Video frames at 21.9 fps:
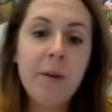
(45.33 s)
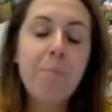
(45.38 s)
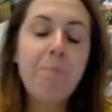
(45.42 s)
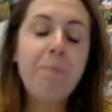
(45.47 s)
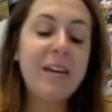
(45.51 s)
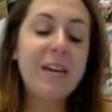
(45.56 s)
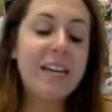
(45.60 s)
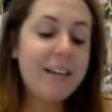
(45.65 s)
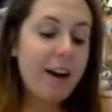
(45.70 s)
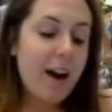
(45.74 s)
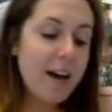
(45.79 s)

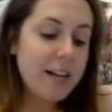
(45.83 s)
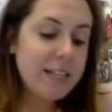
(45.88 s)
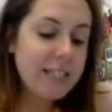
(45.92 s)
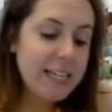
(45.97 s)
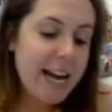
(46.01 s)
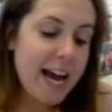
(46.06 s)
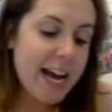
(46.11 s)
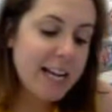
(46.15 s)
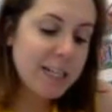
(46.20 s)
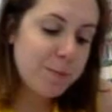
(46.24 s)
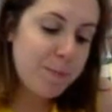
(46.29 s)
Because
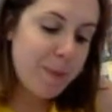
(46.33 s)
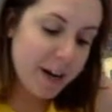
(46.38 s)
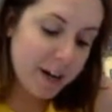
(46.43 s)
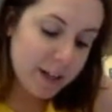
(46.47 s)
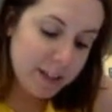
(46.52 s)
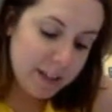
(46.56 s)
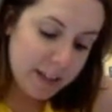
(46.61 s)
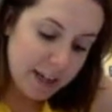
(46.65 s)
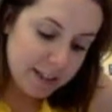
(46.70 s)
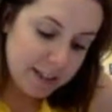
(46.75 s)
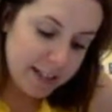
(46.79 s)
it has
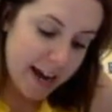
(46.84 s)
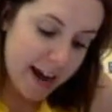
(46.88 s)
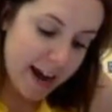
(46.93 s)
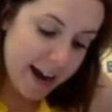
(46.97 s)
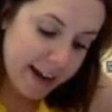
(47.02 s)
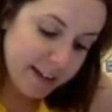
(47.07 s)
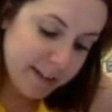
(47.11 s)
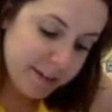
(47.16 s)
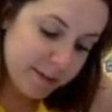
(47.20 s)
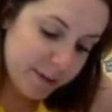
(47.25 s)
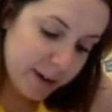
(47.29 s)
parallel
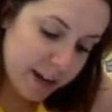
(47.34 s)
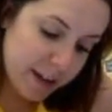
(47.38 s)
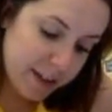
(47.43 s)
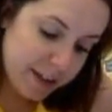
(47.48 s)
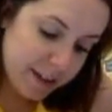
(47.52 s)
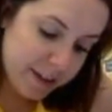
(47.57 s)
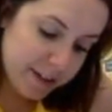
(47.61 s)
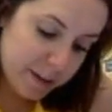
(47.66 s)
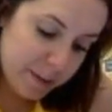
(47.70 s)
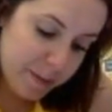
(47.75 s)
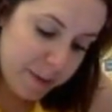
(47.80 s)
sides, right,
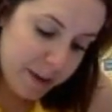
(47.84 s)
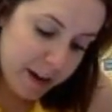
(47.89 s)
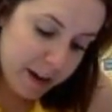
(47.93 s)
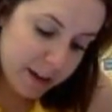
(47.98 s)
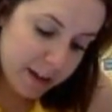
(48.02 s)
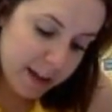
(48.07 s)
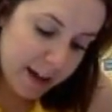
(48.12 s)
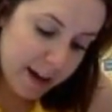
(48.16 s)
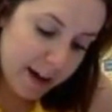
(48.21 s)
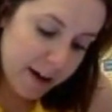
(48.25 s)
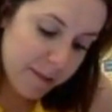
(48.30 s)
these are
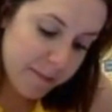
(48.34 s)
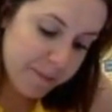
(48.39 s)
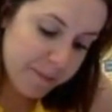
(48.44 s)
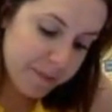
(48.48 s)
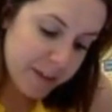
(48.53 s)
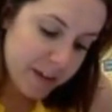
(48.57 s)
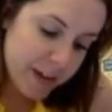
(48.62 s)
parallel,